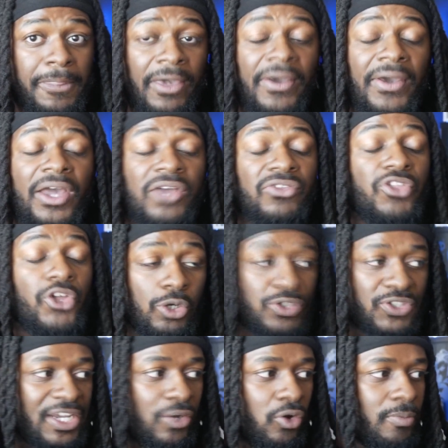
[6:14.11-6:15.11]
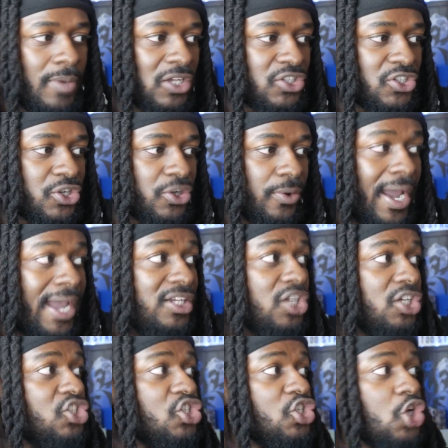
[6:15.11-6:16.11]
The new Synchro Monster in
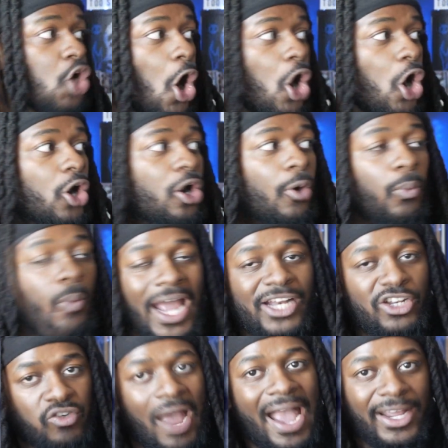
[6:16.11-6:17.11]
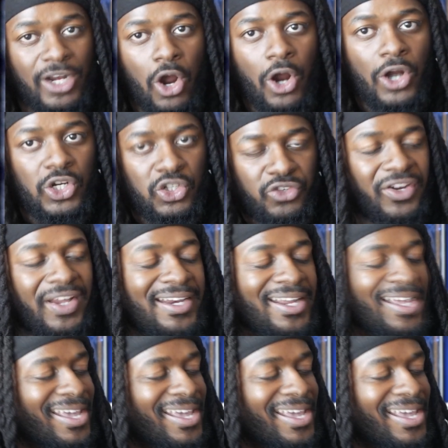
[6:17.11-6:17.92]
Scar Red Dragon Archfiend